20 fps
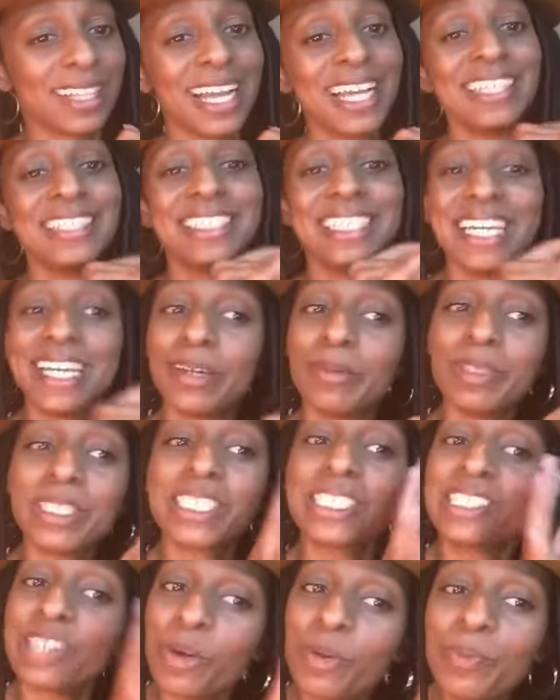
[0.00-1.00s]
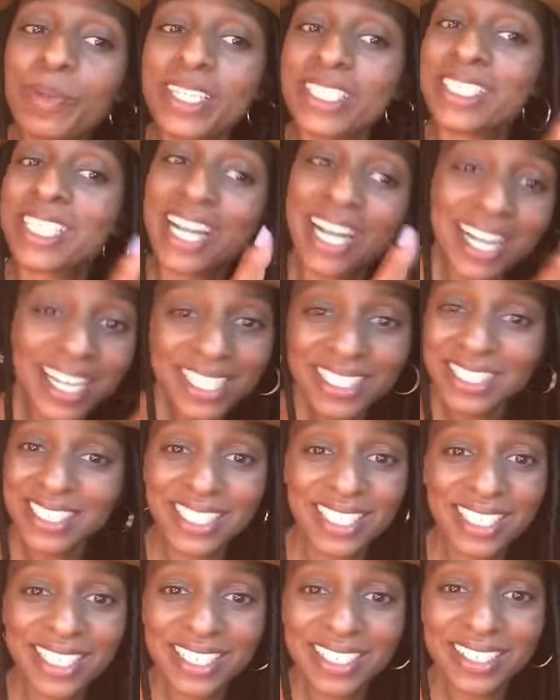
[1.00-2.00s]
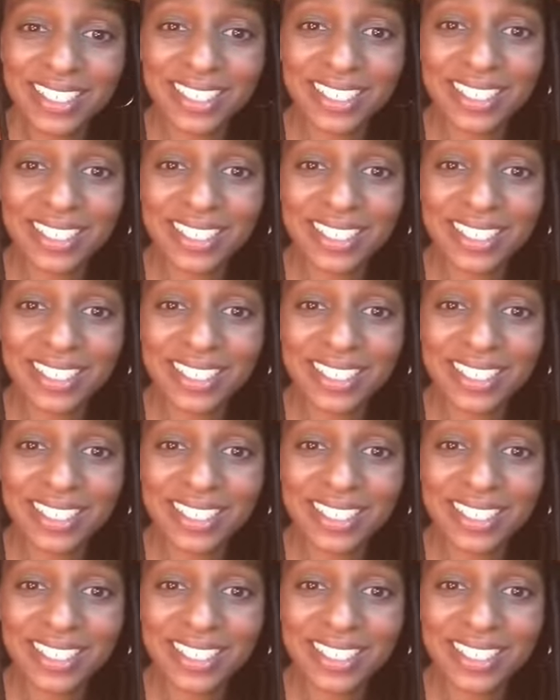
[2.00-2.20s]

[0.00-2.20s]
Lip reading: are like, damn, it's so much content?